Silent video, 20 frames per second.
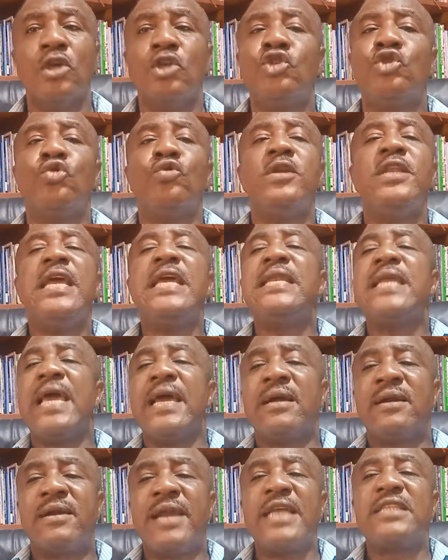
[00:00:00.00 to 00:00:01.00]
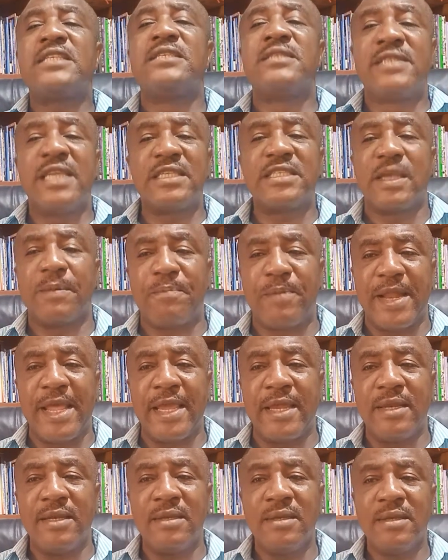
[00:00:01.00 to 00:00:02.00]
you need a great
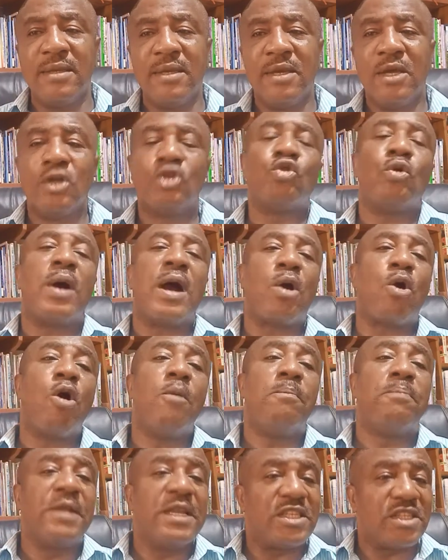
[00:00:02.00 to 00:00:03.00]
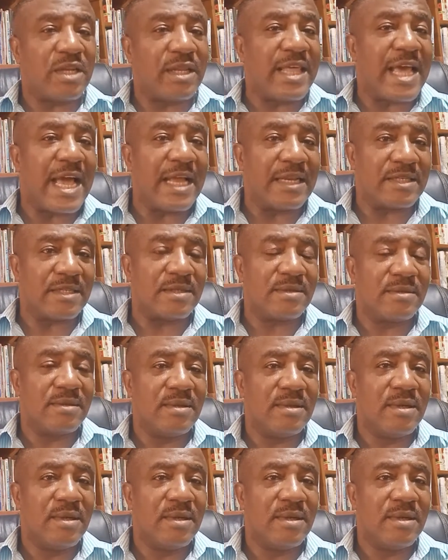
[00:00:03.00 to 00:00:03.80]
discipline to accomplish that.